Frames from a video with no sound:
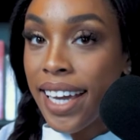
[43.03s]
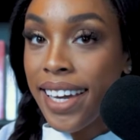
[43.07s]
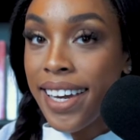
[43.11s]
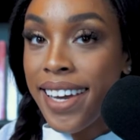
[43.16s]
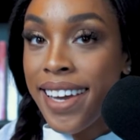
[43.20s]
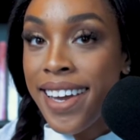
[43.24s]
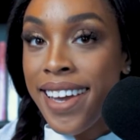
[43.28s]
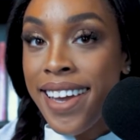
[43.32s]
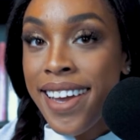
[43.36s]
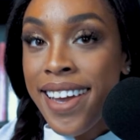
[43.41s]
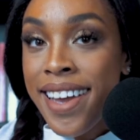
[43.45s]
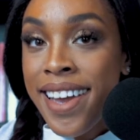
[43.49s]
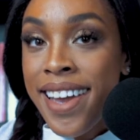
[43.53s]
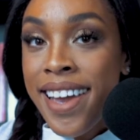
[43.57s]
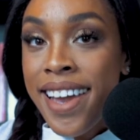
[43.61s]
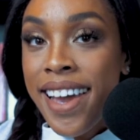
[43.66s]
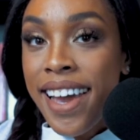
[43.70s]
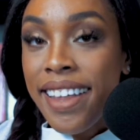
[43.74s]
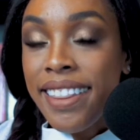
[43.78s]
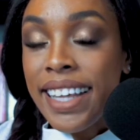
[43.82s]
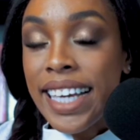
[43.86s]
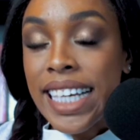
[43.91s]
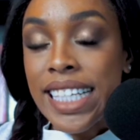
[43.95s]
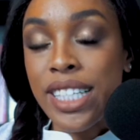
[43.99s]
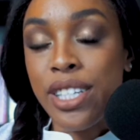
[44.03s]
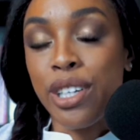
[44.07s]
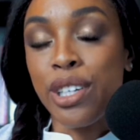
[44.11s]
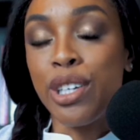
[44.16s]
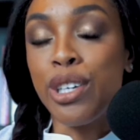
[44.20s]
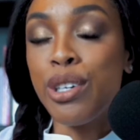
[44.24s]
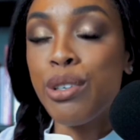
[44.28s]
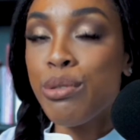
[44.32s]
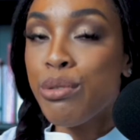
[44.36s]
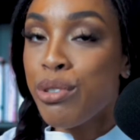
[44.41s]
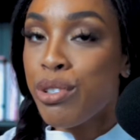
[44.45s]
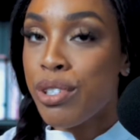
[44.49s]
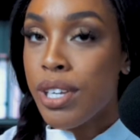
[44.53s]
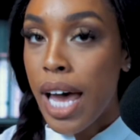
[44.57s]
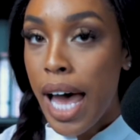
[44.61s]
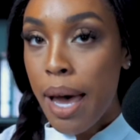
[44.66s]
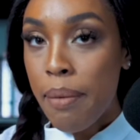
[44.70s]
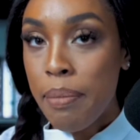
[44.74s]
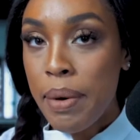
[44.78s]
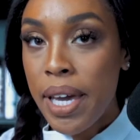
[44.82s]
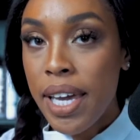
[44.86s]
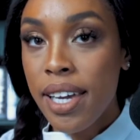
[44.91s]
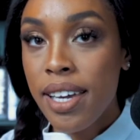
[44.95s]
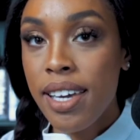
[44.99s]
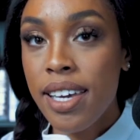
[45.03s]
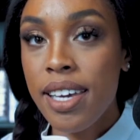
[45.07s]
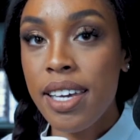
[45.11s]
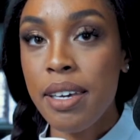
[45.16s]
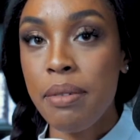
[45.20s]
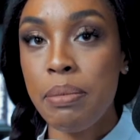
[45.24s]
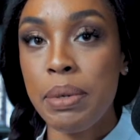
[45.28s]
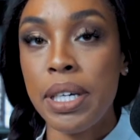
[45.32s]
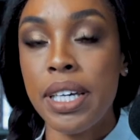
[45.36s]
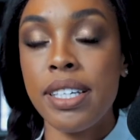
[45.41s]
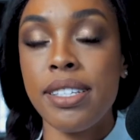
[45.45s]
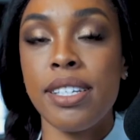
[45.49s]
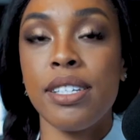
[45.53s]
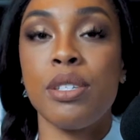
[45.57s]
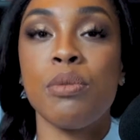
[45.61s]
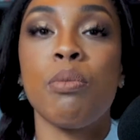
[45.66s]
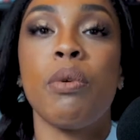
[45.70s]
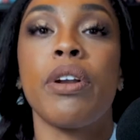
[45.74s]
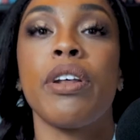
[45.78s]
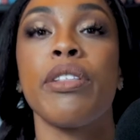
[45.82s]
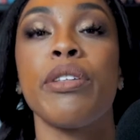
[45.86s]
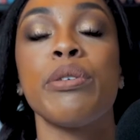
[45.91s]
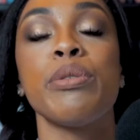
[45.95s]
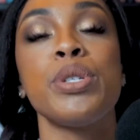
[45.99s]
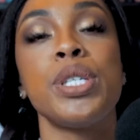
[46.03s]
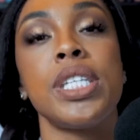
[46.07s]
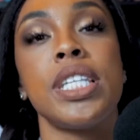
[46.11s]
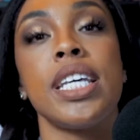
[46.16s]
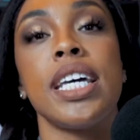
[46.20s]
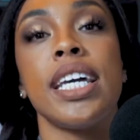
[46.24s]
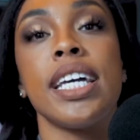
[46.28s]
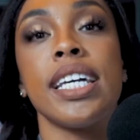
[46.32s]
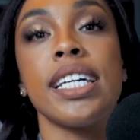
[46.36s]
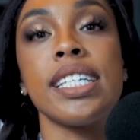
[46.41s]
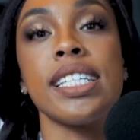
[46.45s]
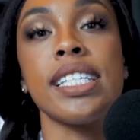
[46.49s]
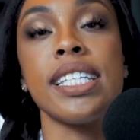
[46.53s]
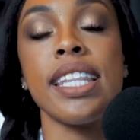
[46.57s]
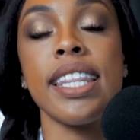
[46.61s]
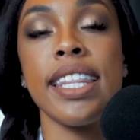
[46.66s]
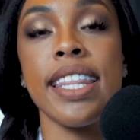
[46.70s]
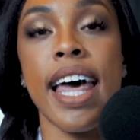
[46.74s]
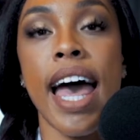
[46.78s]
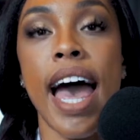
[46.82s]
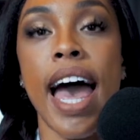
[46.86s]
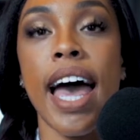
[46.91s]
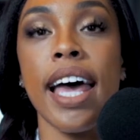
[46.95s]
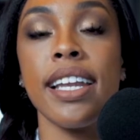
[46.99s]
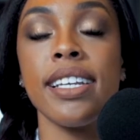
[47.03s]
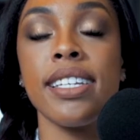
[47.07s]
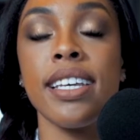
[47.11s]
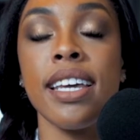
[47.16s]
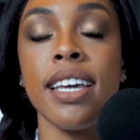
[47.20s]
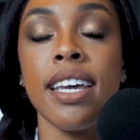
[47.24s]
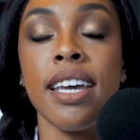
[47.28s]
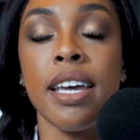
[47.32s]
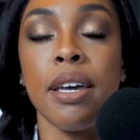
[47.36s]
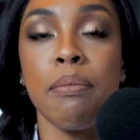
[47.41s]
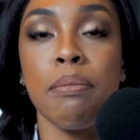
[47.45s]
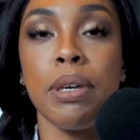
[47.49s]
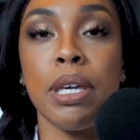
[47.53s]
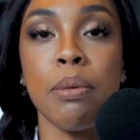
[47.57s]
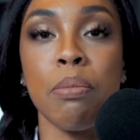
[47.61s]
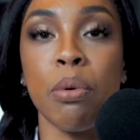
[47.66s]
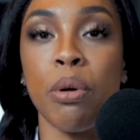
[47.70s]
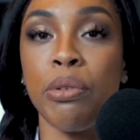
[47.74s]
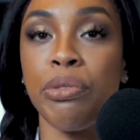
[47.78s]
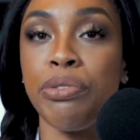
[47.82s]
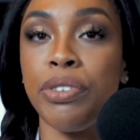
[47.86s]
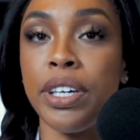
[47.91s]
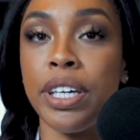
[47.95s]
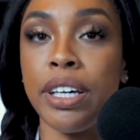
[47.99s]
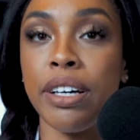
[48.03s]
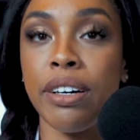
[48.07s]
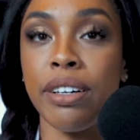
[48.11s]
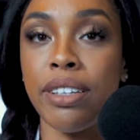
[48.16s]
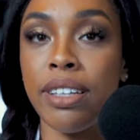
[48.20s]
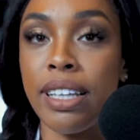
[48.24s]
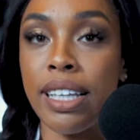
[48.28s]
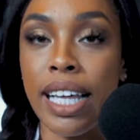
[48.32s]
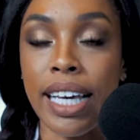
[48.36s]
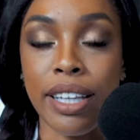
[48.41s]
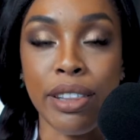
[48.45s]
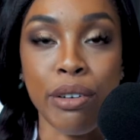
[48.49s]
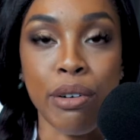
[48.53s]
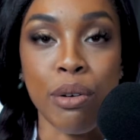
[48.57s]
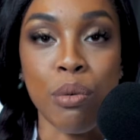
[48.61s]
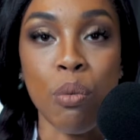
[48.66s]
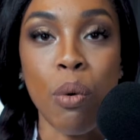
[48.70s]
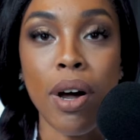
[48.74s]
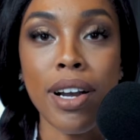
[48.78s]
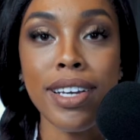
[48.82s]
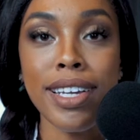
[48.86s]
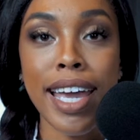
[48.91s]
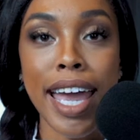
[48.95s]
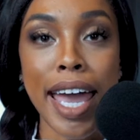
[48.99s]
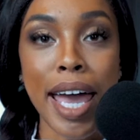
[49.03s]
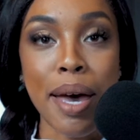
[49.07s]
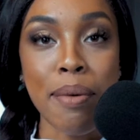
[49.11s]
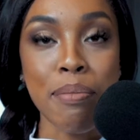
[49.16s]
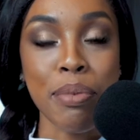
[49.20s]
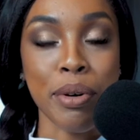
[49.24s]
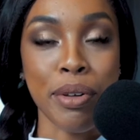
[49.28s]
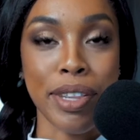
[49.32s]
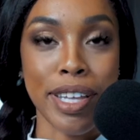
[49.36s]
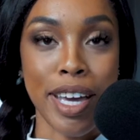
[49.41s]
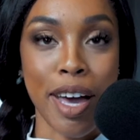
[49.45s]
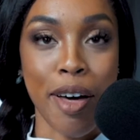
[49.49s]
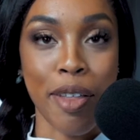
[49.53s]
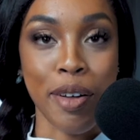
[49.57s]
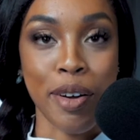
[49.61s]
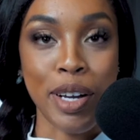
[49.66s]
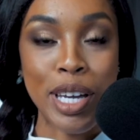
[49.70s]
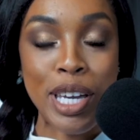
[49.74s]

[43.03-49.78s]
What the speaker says: I think it's a huge topic because it's one of those things that people feel like they're in one camp or the other.